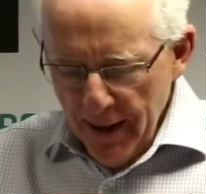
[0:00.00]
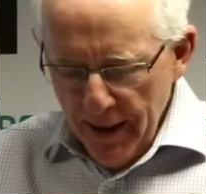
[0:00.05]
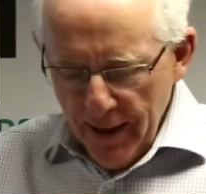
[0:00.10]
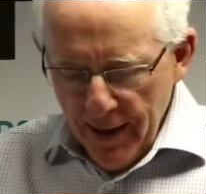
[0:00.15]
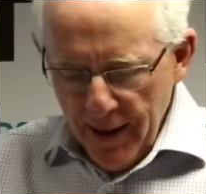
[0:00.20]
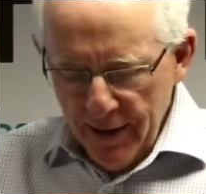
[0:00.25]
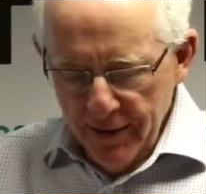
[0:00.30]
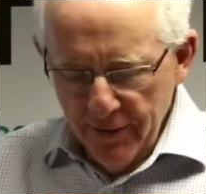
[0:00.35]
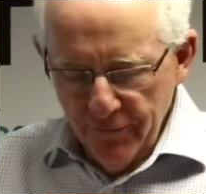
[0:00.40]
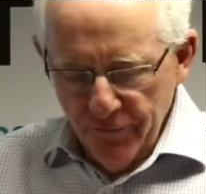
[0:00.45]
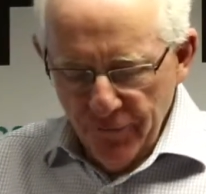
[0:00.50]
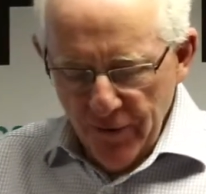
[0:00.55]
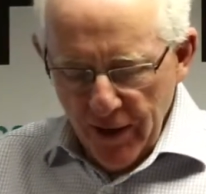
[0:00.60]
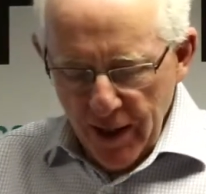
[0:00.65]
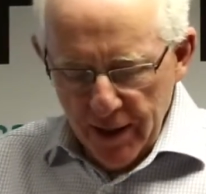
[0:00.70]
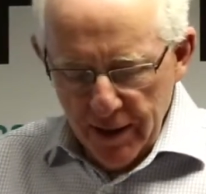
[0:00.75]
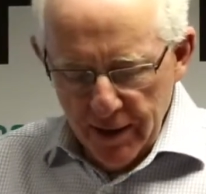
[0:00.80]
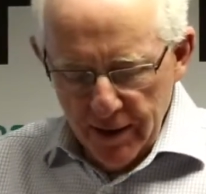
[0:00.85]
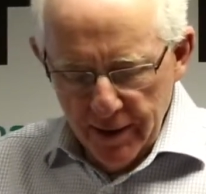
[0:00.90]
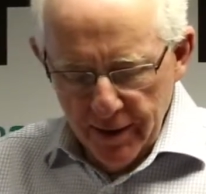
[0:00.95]
And then
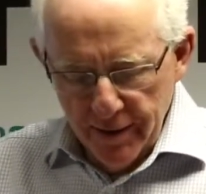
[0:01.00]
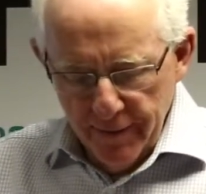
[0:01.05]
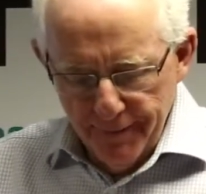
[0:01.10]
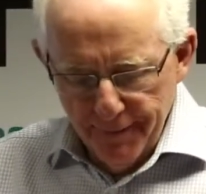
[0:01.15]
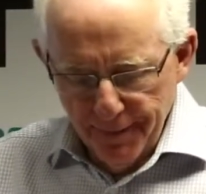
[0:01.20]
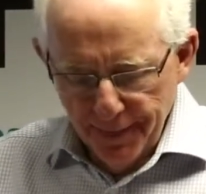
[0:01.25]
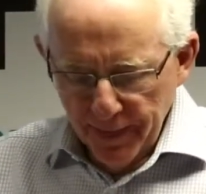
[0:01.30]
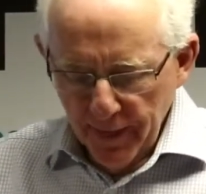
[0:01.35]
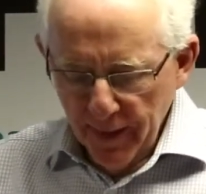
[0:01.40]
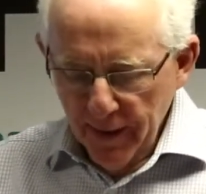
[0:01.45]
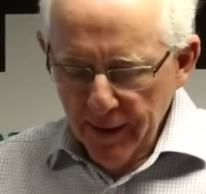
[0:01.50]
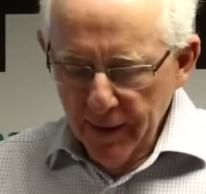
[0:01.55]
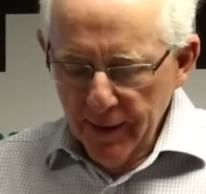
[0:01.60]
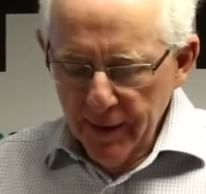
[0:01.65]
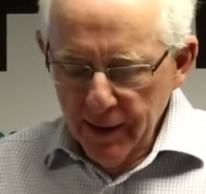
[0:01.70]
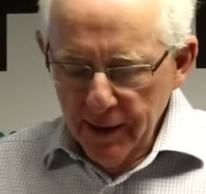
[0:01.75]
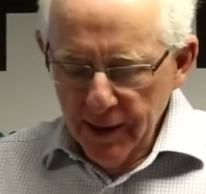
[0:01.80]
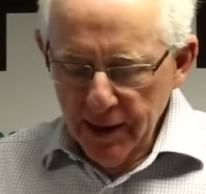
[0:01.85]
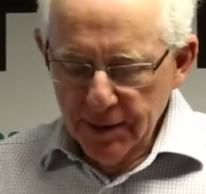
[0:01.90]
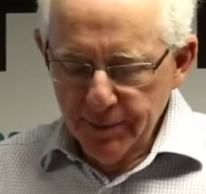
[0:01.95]
finally,
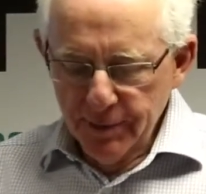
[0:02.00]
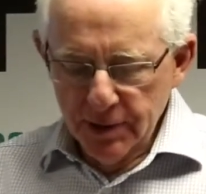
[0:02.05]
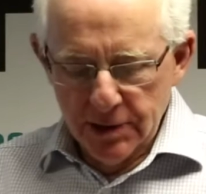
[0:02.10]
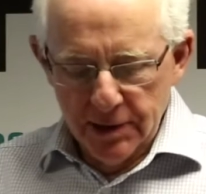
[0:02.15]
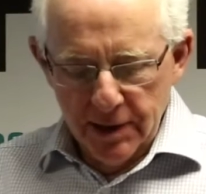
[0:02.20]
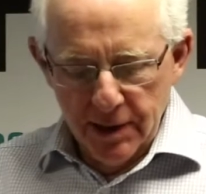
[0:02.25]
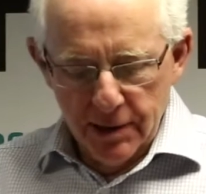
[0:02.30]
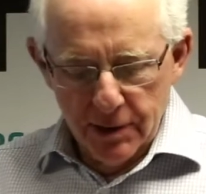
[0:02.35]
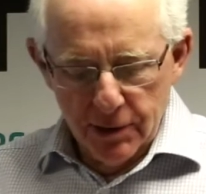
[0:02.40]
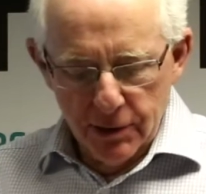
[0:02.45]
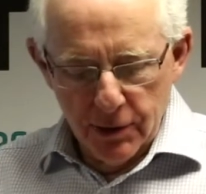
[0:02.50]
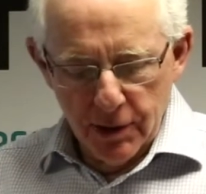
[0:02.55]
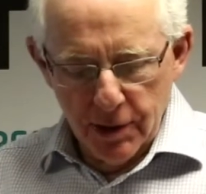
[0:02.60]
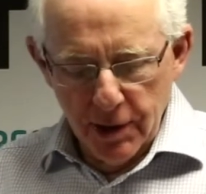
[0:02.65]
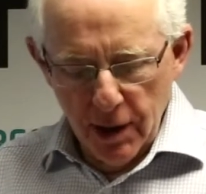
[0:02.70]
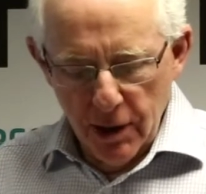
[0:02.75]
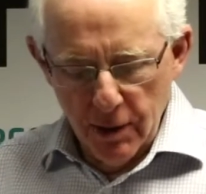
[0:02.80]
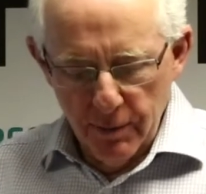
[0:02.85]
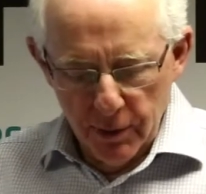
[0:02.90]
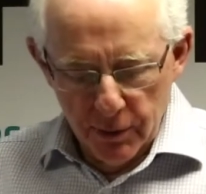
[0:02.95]
he's presented to
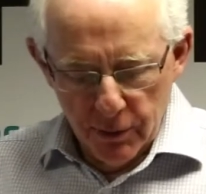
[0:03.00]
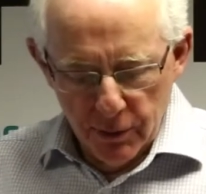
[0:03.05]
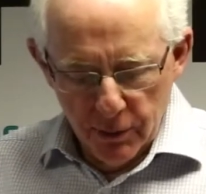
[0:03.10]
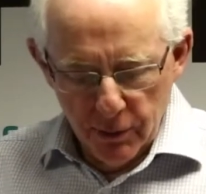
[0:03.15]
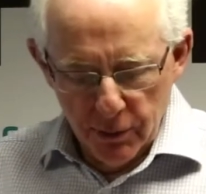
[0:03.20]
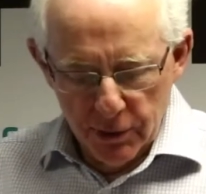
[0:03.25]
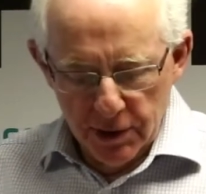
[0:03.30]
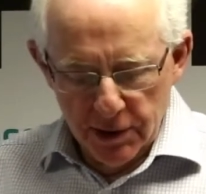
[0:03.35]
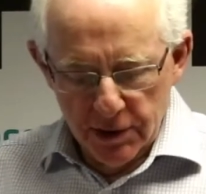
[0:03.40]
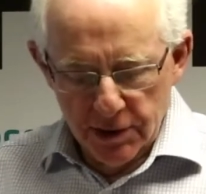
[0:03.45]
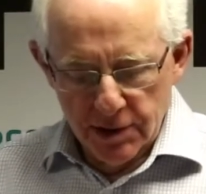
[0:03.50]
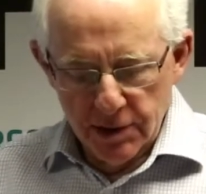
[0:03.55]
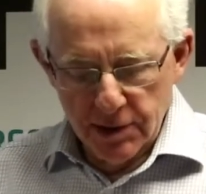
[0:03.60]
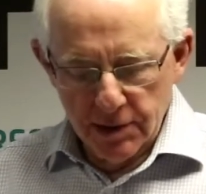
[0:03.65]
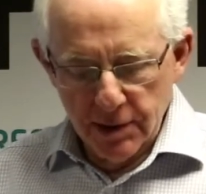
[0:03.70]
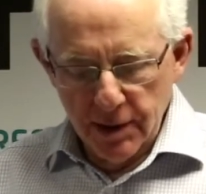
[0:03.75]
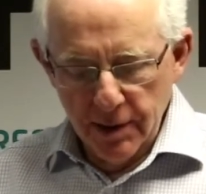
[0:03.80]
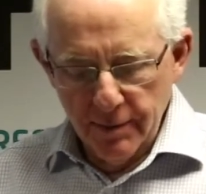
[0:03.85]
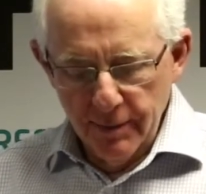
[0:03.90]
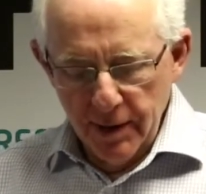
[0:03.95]
global audiences
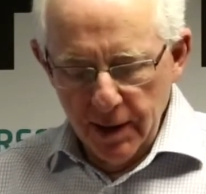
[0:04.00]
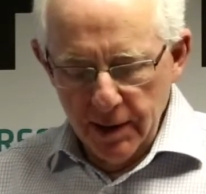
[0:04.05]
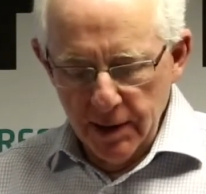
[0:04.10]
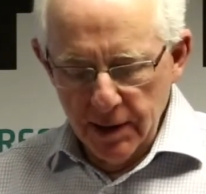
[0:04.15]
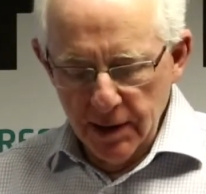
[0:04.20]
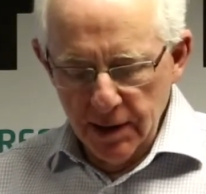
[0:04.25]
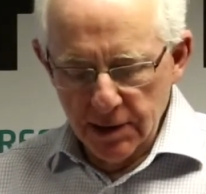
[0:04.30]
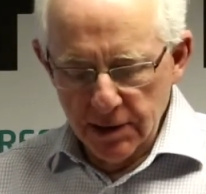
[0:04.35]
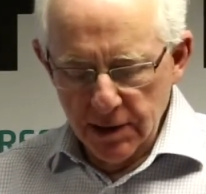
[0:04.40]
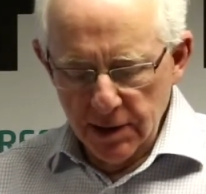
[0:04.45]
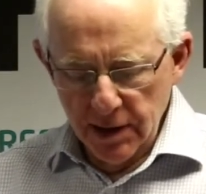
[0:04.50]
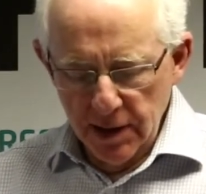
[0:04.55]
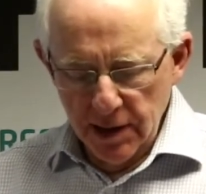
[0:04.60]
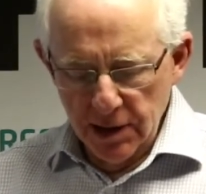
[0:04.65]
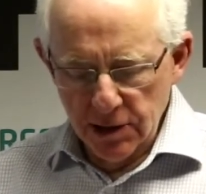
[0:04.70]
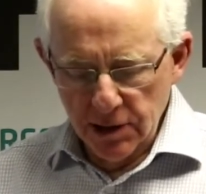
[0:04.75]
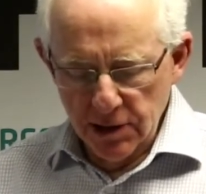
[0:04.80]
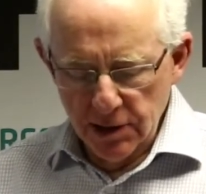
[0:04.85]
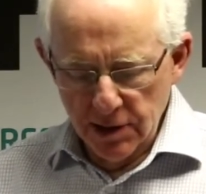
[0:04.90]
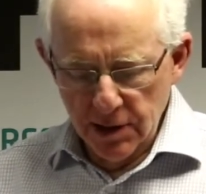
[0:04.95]
in many
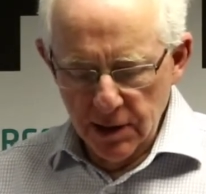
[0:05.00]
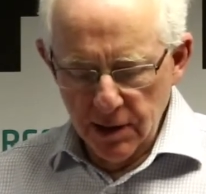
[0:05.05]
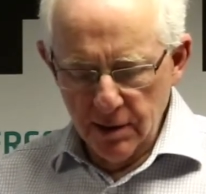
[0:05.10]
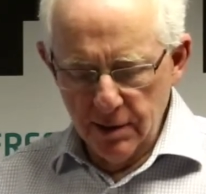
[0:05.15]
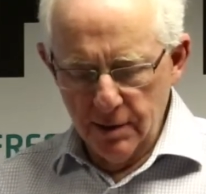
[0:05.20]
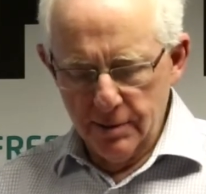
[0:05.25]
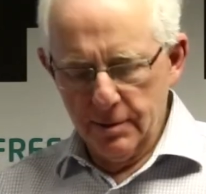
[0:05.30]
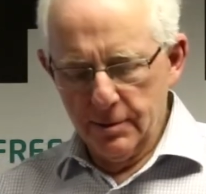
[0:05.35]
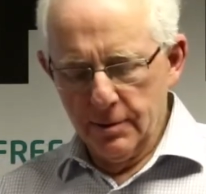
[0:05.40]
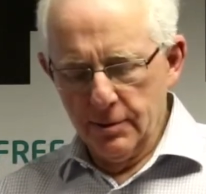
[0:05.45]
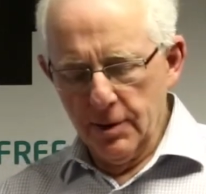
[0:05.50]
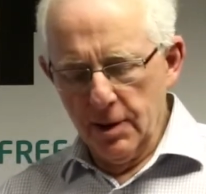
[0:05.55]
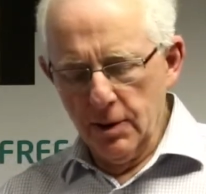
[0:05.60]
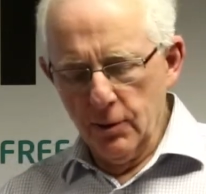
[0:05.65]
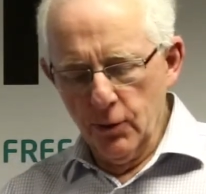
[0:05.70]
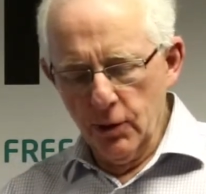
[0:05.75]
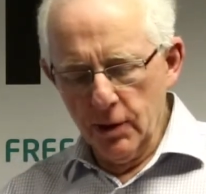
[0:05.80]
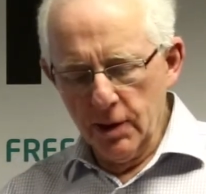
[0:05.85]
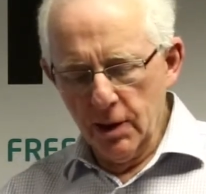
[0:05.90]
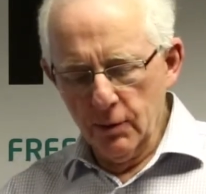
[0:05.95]
destinations, and I'm trying to
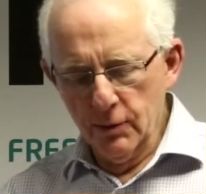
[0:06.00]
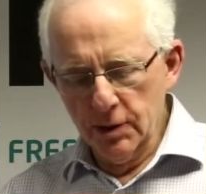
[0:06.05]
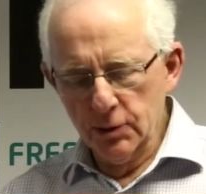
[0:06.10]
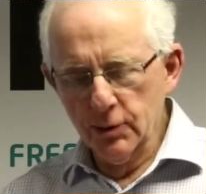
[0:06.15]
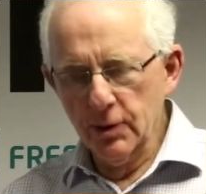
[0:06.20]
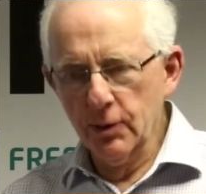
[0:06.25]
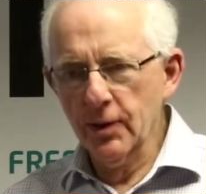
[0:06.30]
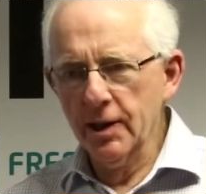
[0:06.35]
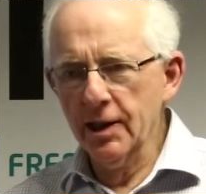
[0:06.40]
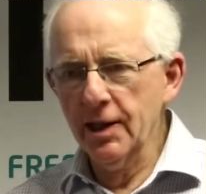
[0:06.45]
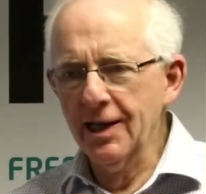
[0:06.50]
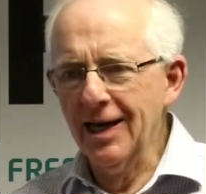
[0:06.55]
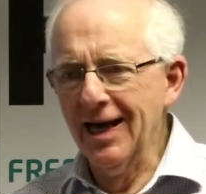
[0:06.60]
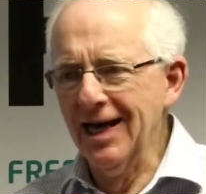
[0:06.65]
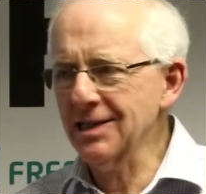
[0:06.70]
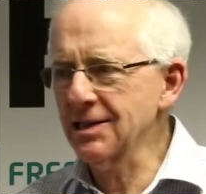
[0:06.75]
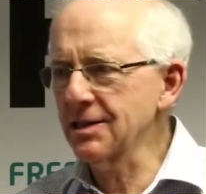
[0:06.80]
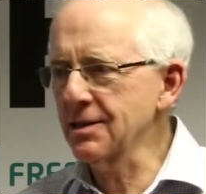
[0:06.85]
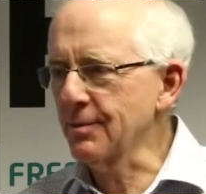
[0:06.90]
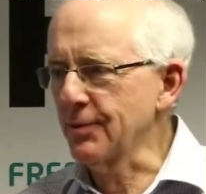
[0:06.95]
work out which one where he
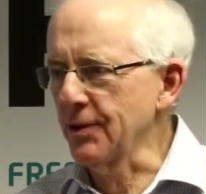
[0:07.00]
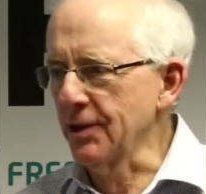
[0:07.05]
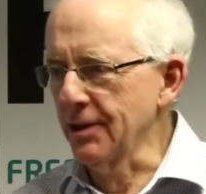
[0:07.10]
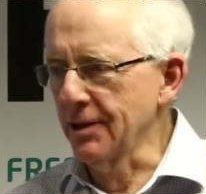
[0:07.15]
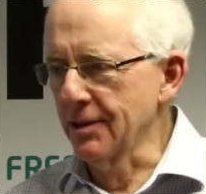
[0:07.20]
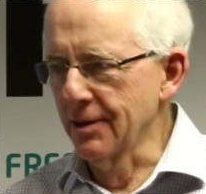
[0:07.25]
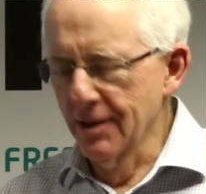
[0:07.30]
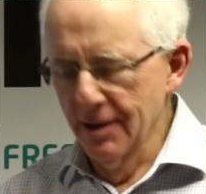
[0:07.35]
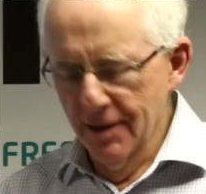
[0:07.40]
hasn't been.